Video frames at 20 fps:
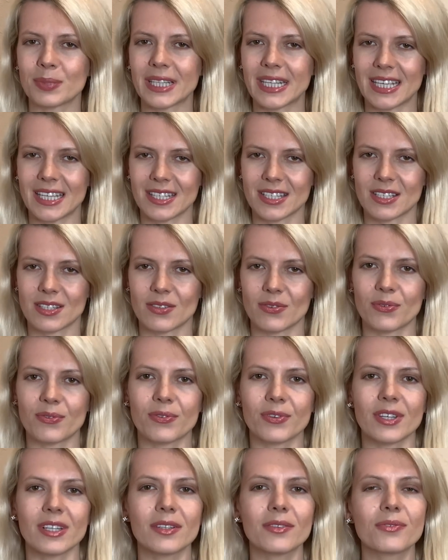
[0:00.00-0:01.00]
Please
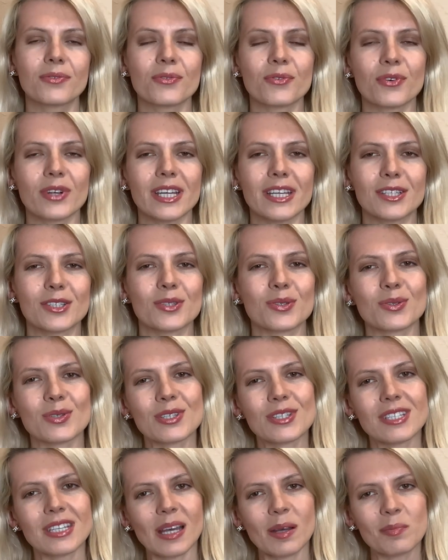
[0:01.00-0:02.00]
feel free
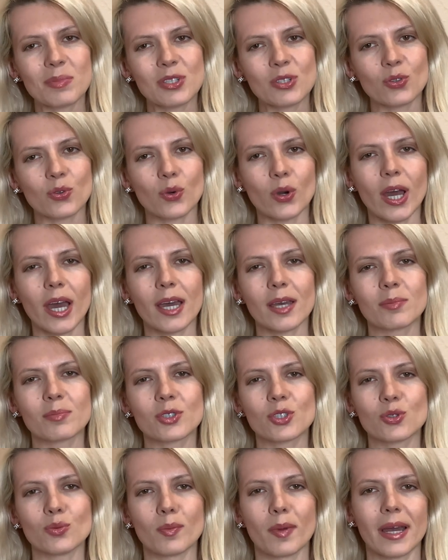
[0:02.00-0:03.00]
to
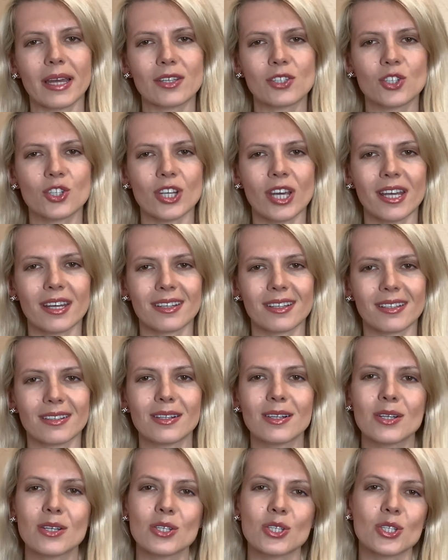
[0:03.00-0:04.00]
subscribe to my
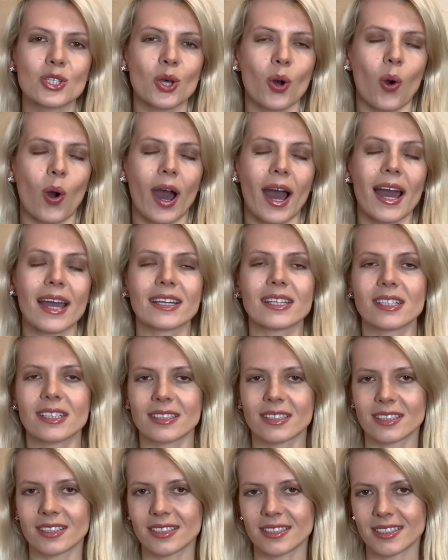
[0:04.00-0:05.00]
channel so I
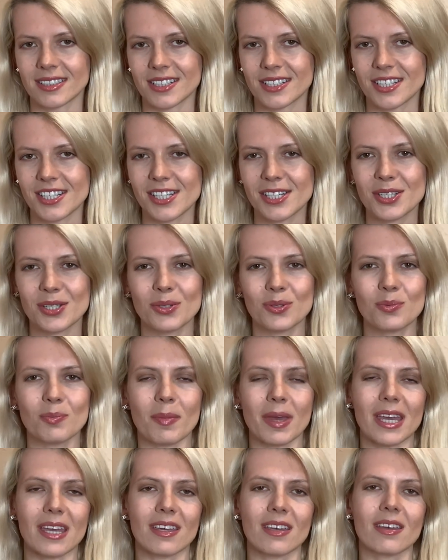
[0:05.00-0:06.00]
can continue
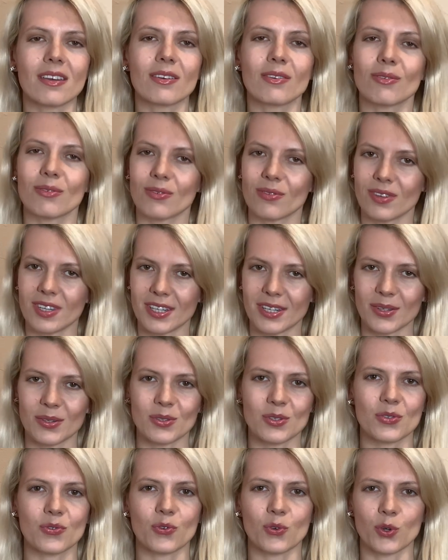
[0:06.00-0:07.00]
making
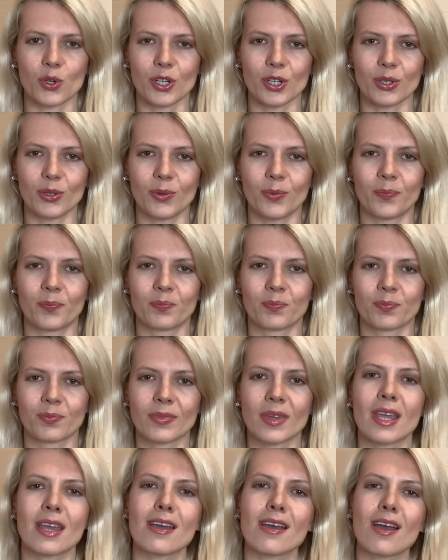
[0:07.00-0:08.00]
videos for you.
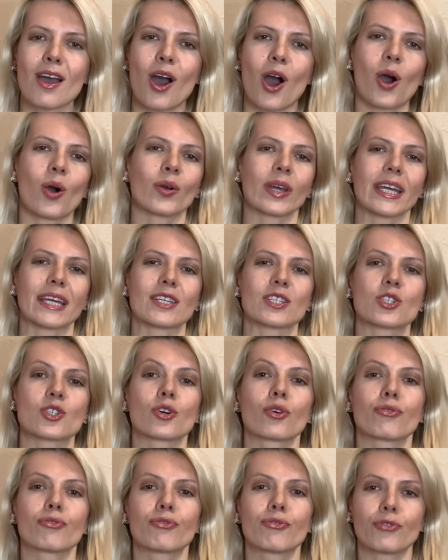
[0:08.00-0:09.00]
Okay,
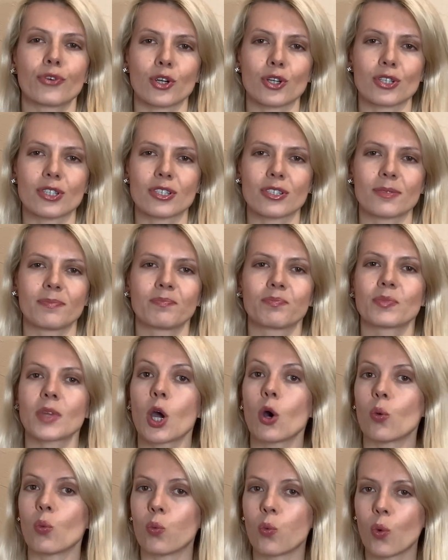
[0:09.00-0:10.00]
so first,
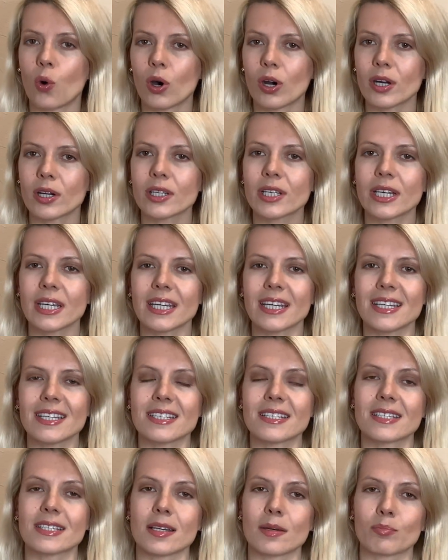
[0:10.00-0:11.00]
what
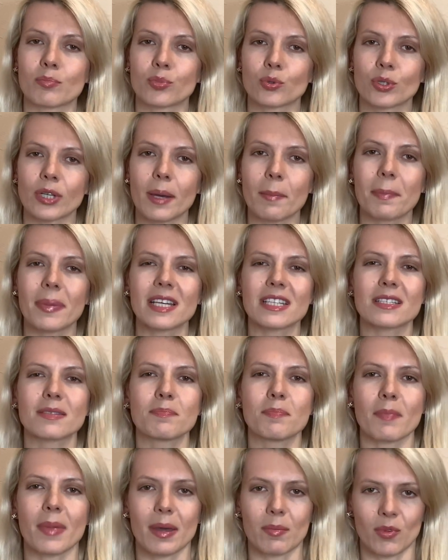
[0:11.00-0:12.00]
is the
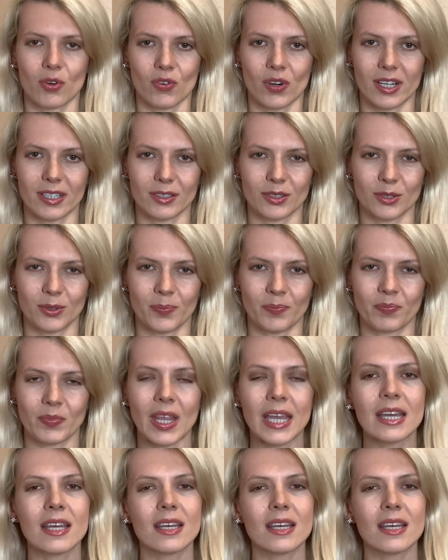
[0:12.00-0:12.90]
Budapest Memorandum?